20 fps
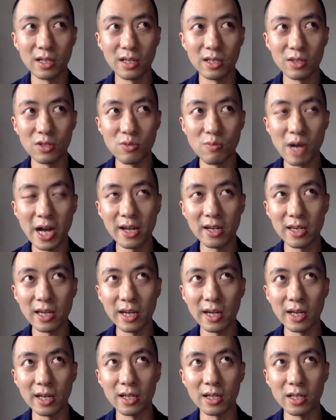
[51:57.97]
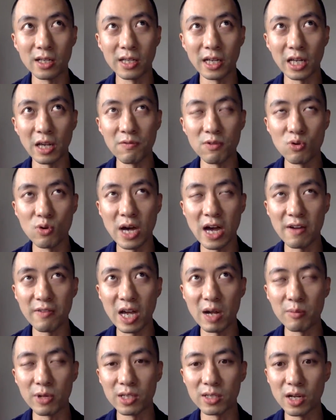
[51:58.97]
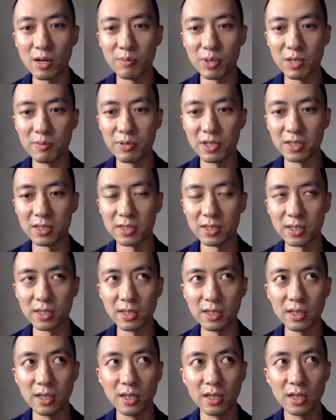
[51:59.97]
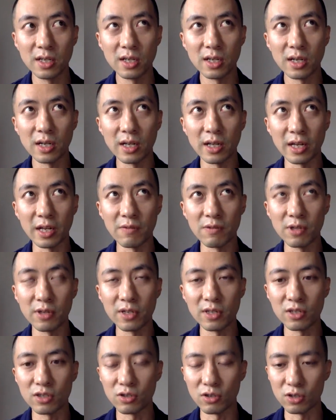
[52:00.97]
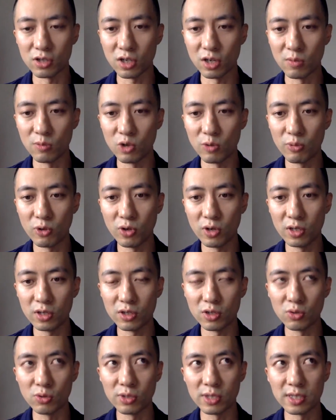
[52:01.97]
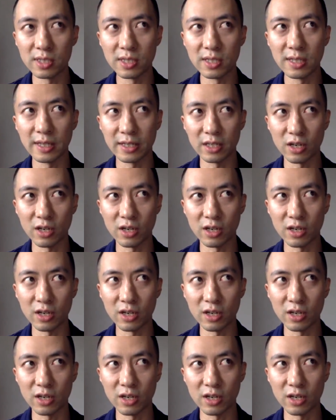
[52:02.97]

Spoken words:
you might get, like if you have Amazon PPC, like if you look in the search term reports, you'll see like